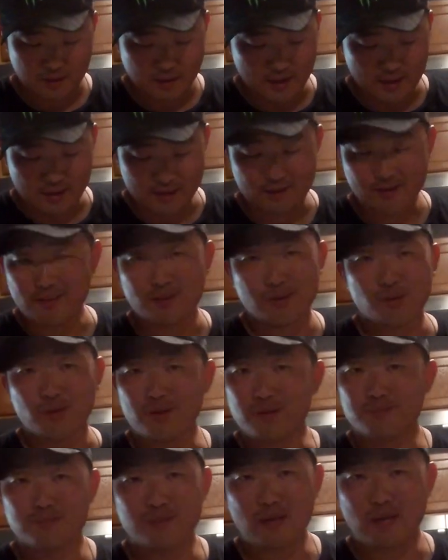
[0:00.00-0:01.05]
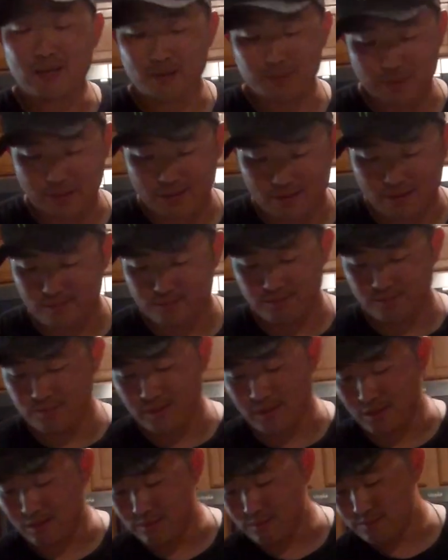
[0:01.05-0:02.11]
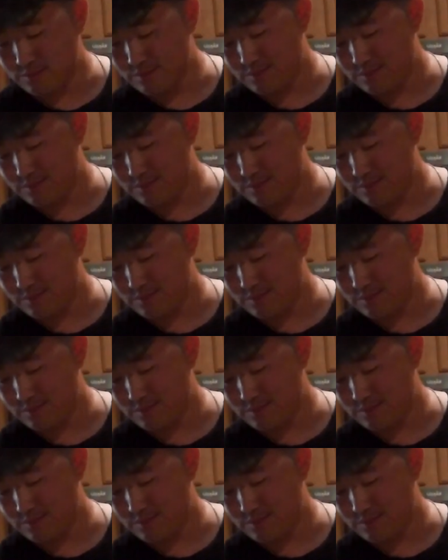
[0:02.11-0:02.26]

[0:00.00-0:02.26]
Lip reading: and you know what, I could be, you know,